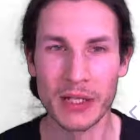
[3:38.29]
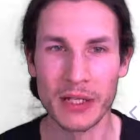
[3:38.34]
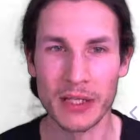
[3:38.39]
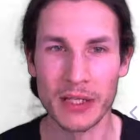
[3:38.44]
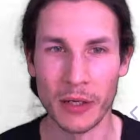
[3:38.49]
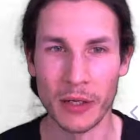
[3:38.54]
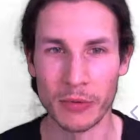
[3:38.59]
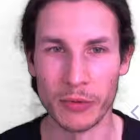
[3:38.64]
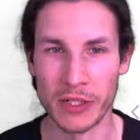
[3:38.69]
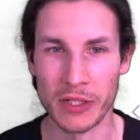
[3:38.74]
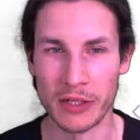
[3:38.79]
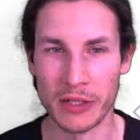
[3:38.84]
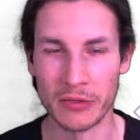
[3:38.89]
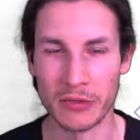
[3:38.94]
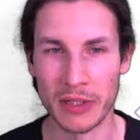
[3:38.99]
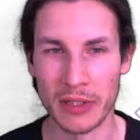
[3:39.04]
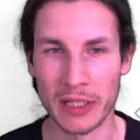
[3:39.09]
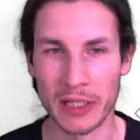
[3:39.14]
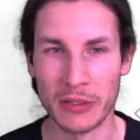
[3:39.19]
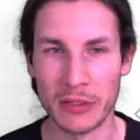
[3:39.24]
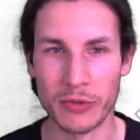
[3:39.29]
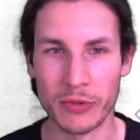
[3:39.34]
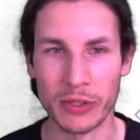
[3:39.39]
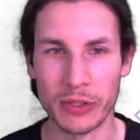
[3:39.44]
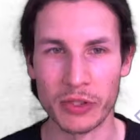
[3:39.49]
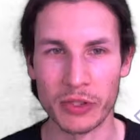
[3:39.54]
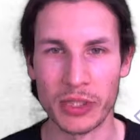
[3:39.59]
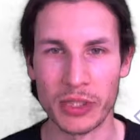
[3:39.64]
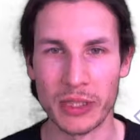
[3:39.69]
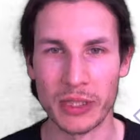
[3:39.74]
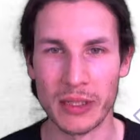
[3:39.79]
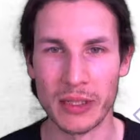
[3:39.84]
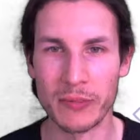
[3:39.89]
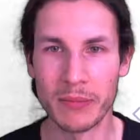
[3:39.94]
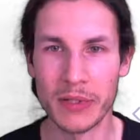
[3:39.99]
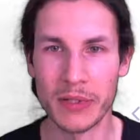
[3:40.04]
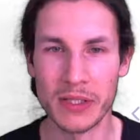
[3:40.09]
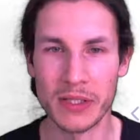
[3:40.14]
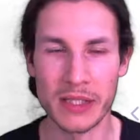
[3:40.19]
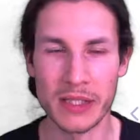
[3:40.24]
Now it's currently crunching the
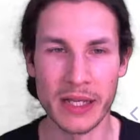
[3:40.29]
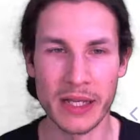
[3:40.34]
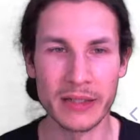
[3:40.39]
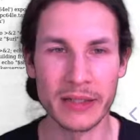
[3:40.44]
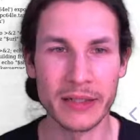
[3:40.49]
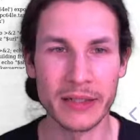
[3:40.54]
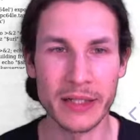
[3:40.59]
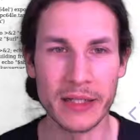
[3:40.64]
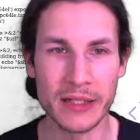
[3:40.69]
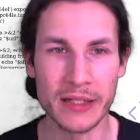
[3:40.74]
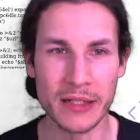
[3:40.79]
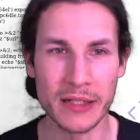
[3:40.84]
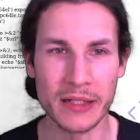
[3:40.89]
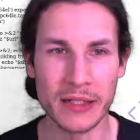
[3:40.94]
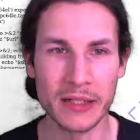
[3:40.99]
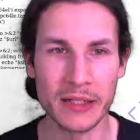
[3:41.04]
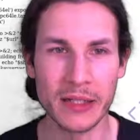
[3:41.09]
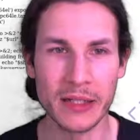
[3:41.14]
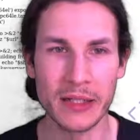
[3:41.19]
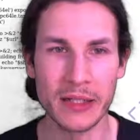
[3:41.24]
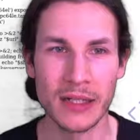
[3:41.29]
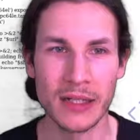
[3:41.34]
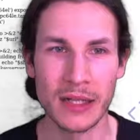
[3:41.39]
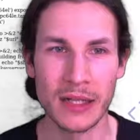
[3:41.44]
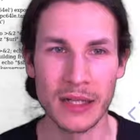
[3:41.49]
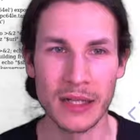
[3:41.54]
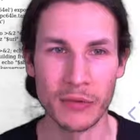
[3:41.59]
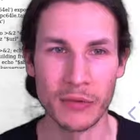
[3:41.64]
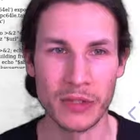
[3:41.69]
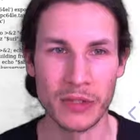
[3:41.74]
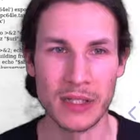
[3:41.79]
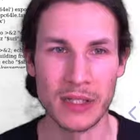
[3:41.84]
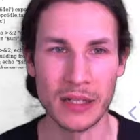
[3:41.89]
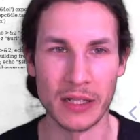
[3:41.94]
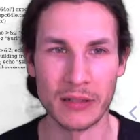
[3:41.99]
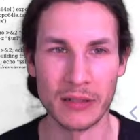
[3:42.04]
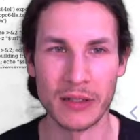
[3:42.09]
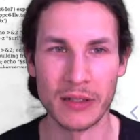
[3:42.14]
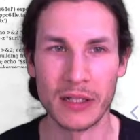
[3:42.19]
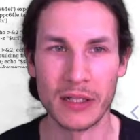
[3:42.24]
numbers, it's analyzing it, and now it's
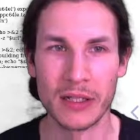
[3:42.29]
done.